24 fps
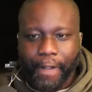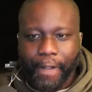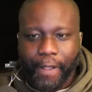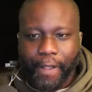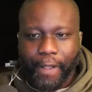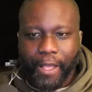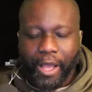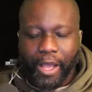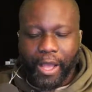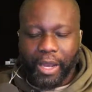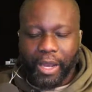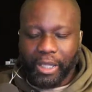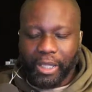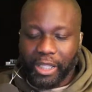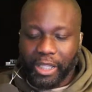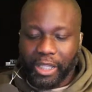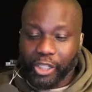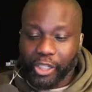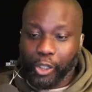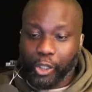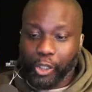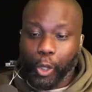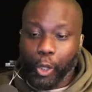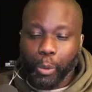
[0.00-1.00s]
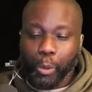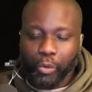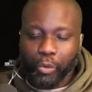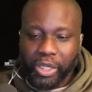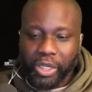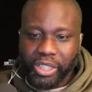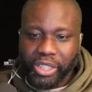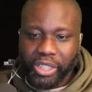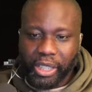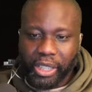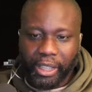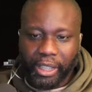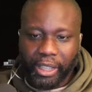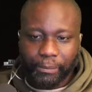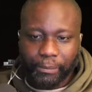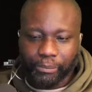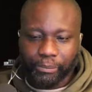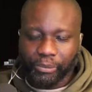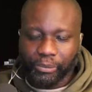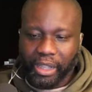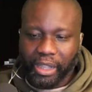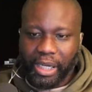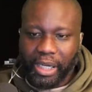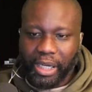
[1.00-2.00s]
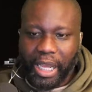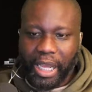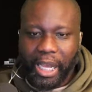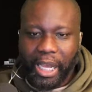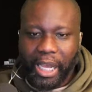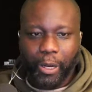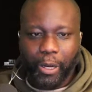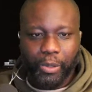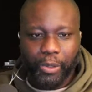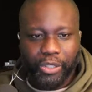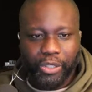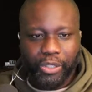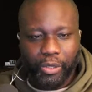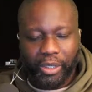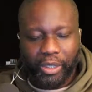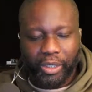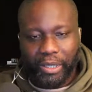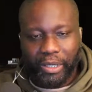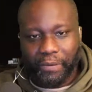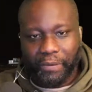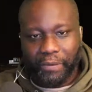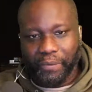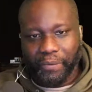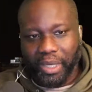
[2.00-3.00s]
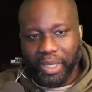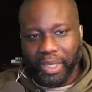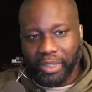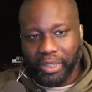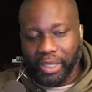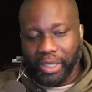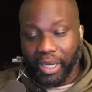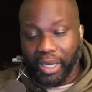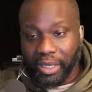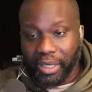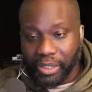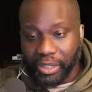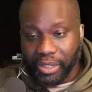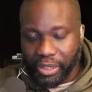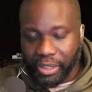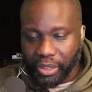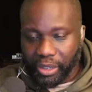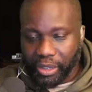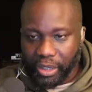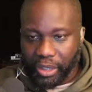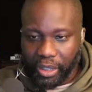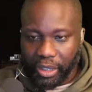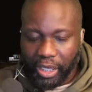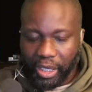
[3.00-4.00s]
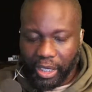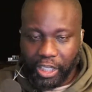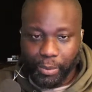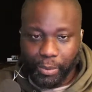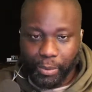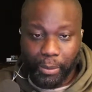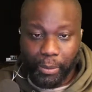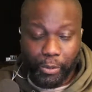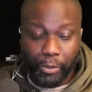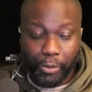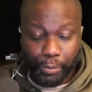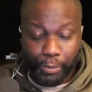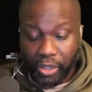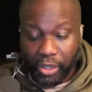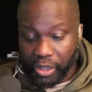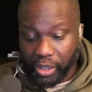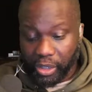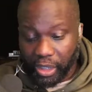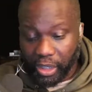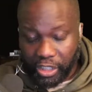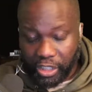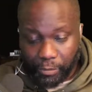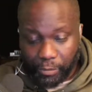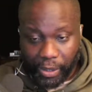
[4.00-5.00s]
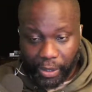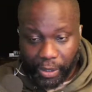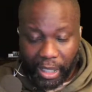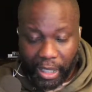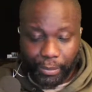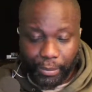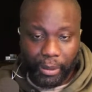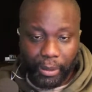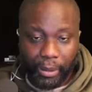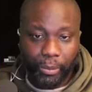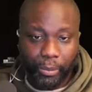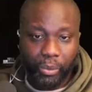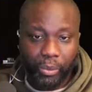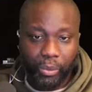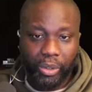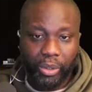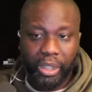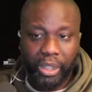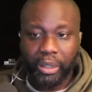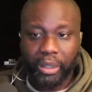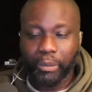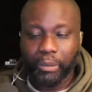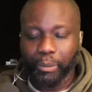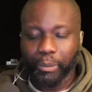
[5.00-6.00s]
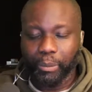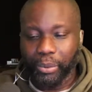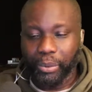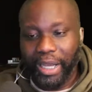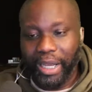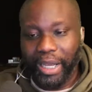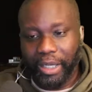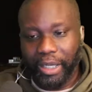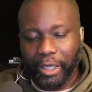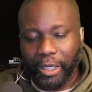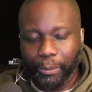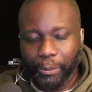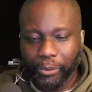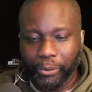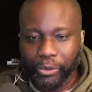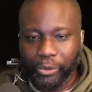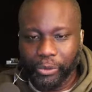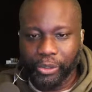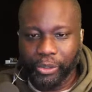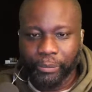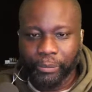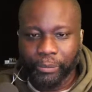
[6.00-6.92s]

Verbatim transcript: uh, this global reset and how it's going to affect us as people, especially us as Black people and Black couples.